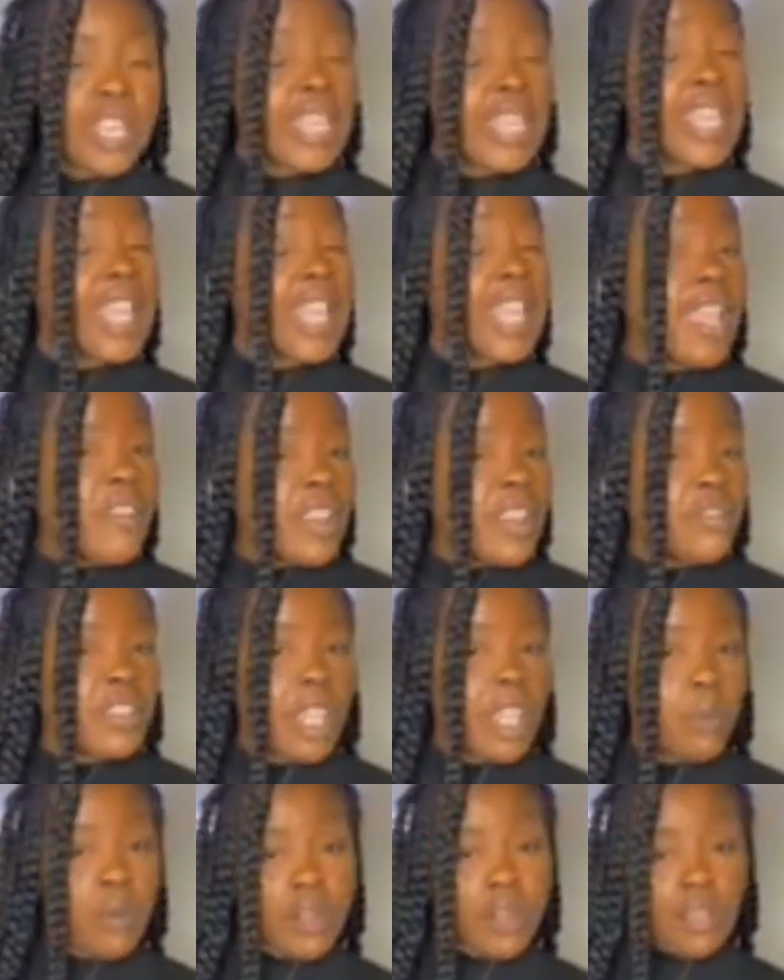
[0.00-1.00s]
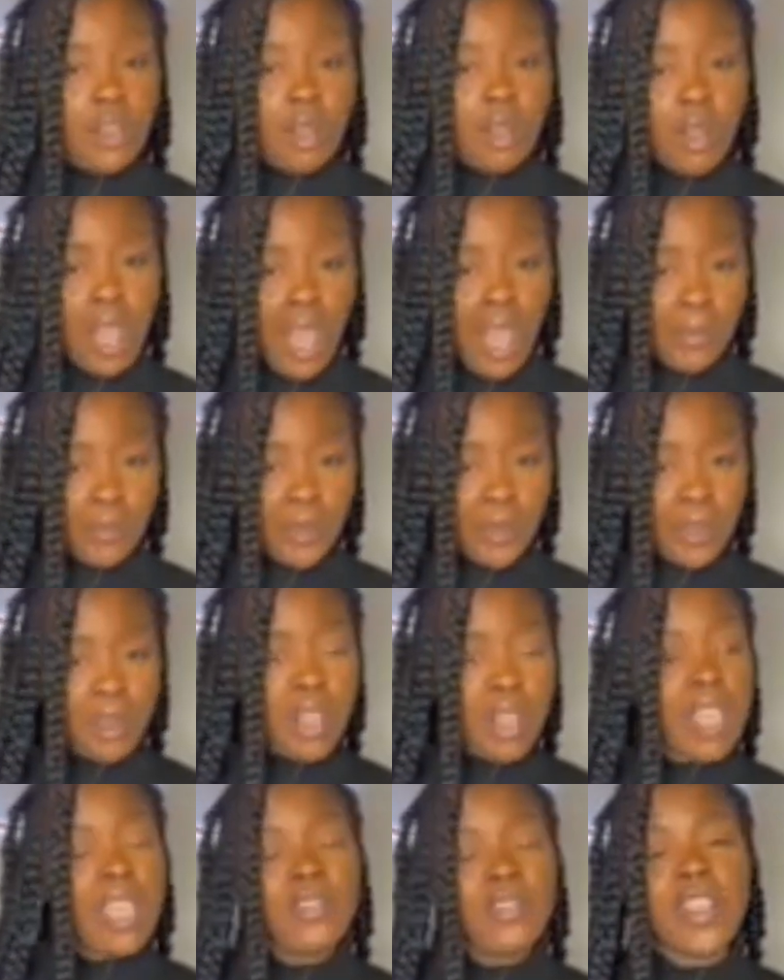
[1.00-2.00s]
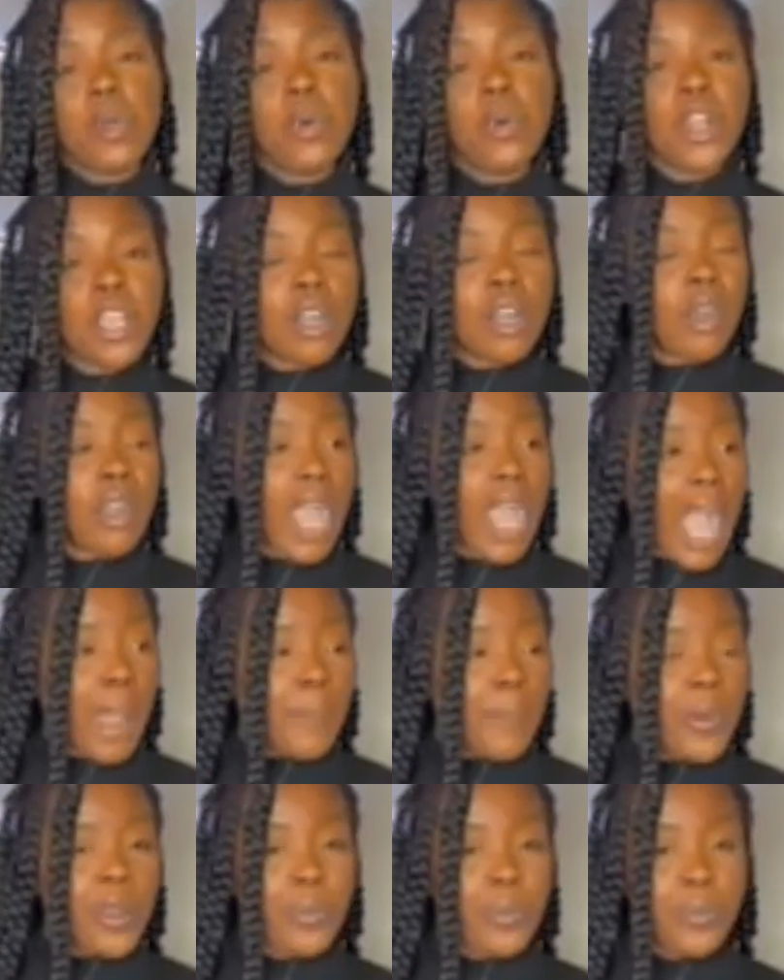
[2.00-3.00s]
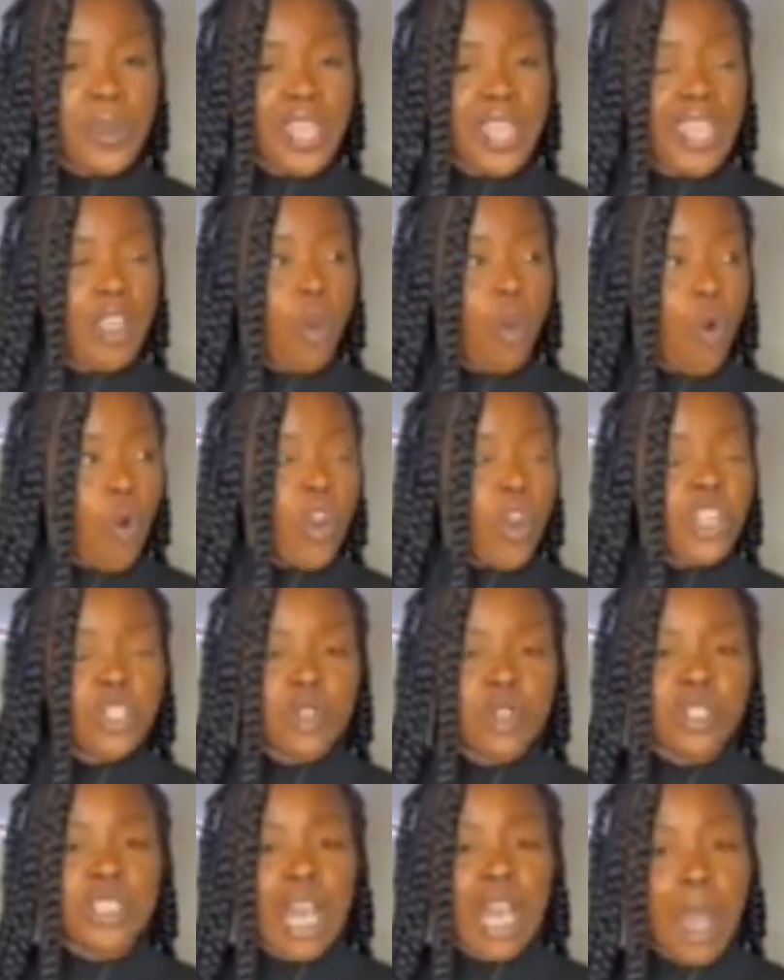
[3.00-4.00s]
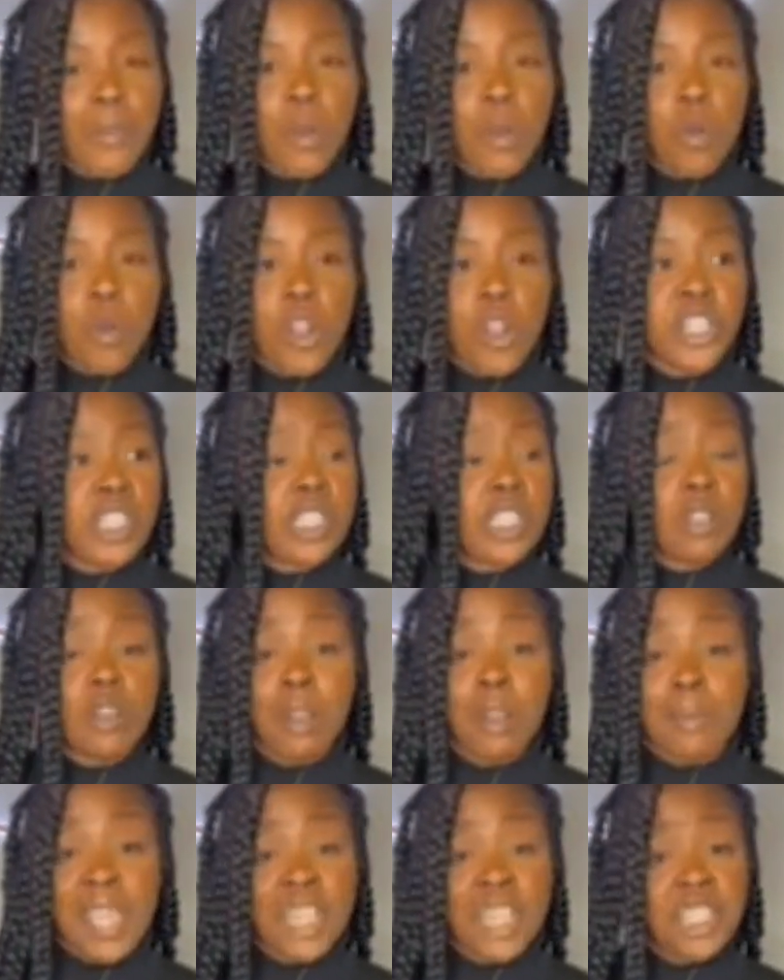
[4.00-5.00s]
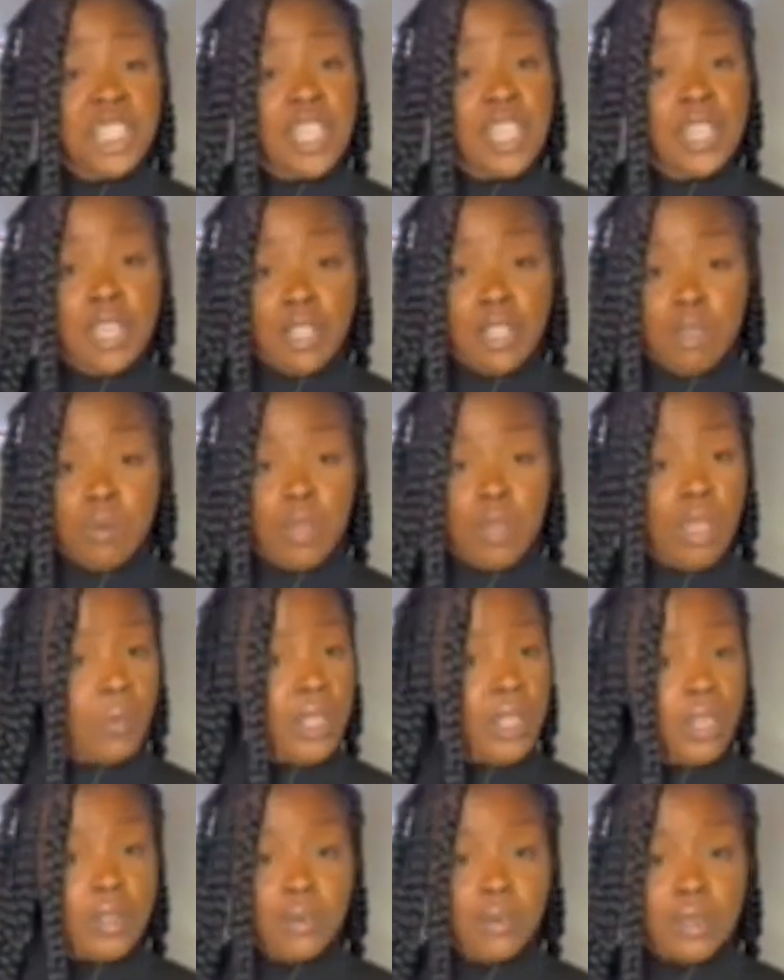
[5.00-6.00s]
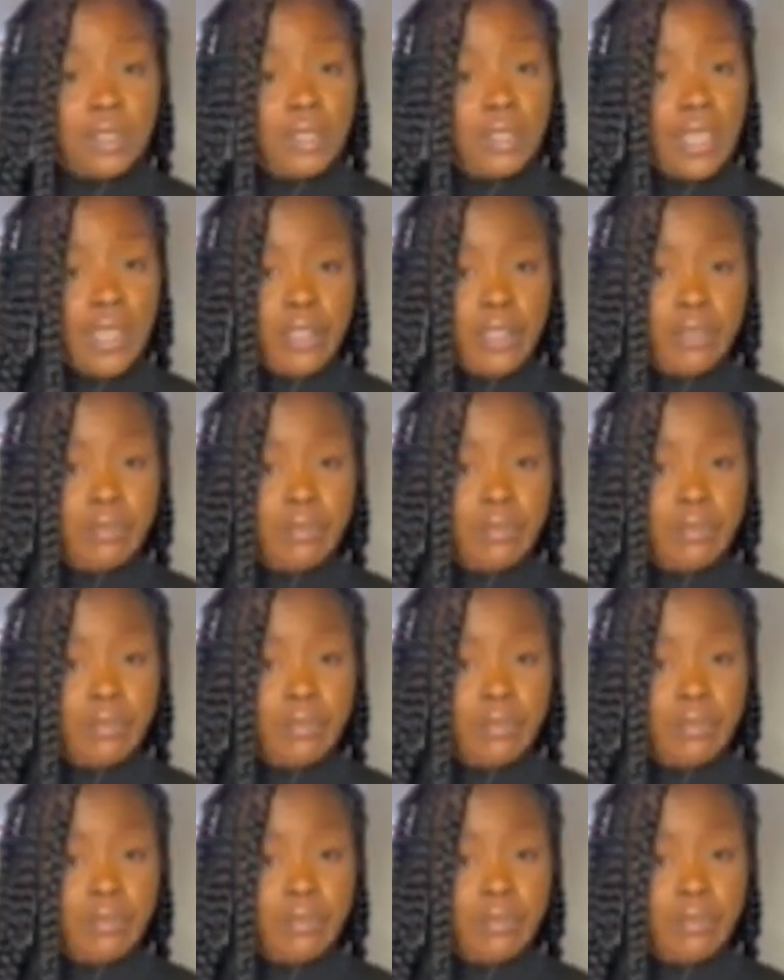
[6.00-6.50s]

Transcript: Even if they want to go copper. If they want to go copper, putting orange on top of orange is going to make Cheeto, and we don't want that.